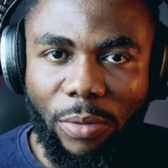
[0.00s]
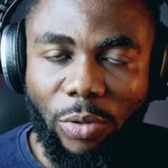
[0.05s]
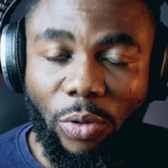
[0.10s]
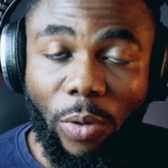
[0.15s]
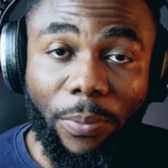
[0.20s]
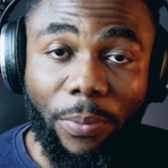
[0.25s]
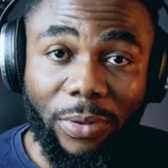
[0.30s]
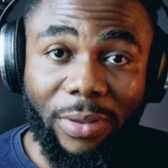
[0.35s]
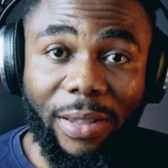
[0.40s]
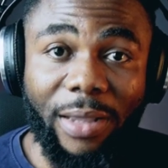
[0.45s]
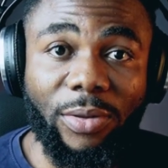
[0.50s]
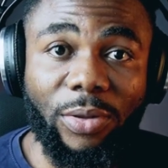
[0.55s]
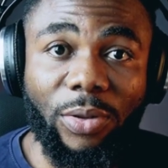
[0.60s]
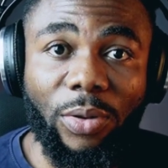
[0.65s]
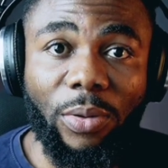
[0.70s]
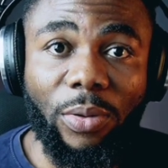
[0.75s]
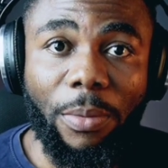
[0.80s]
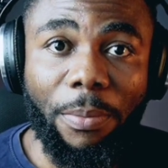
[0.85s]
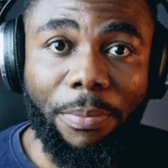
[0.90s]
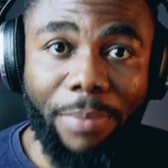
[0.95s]
your
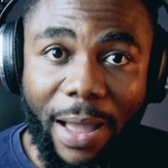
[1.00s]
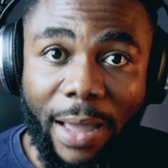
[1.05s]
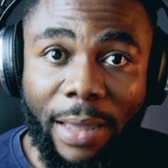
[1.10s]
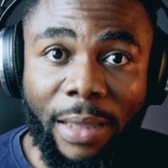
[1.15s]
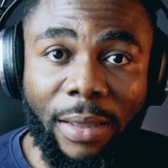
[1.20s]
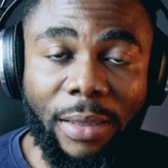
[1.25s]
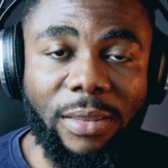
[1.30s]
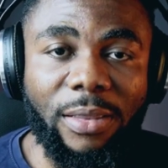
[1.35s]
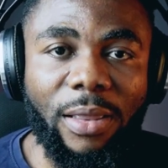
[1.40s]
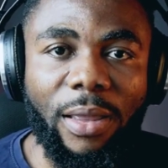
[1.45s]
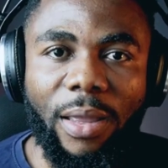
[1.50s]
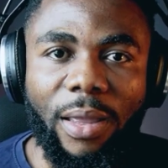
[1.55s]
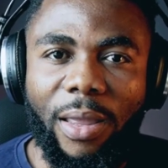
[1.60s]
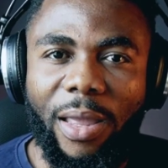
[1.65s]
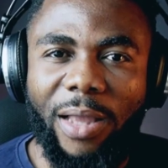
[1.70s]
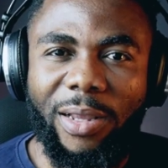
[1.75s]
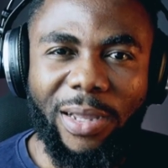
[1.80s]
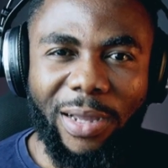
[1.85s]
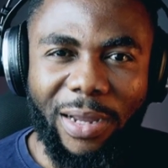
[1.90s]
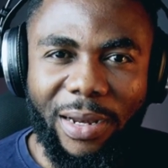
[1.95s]
potential buyers
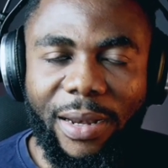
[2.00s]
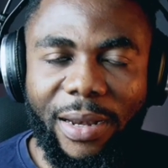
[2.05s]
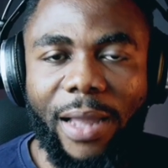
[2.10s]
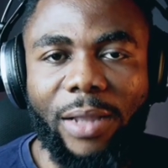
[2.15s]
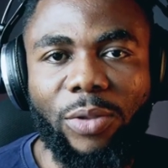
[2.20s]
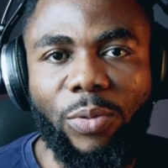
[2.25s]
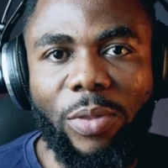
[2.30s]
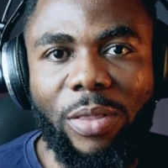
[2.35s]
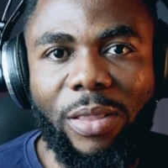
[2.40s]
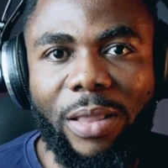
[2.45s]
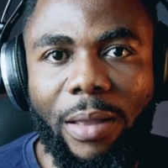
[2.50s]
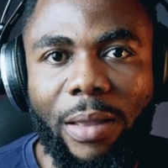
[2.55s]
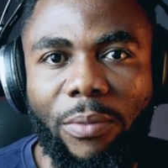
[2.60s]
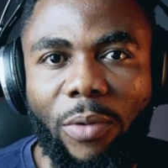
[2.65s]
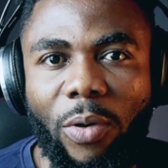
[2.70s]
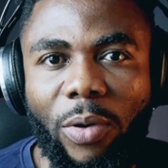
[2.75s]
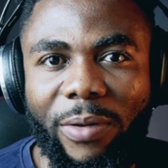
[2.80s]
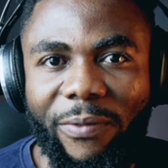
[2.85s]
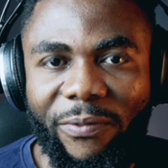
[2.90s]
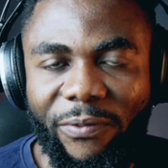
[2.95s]
and connect with them
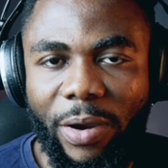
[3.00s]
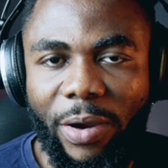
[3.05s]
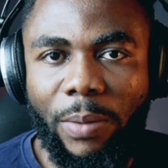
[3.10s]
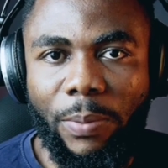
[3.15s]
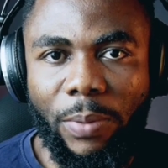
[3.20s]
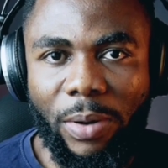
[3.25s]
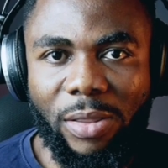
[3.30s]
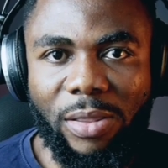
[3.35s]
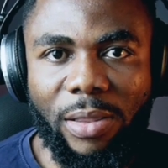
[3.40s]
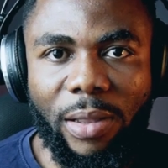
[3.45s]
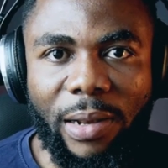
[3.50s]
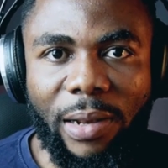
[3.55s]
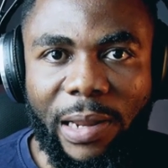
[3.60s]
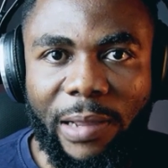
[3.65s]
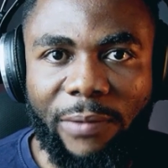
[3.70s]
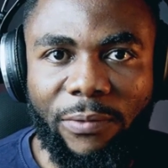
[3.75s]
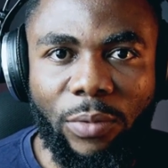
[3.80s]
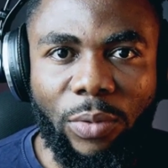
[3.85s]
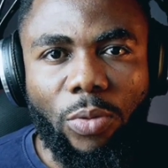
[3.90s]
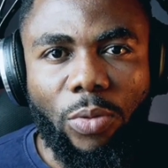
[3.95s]
on a very personal
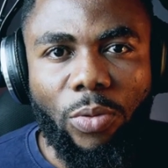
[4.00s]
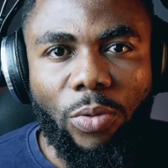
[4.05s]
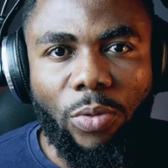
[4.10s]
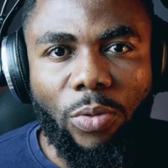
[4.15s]
level.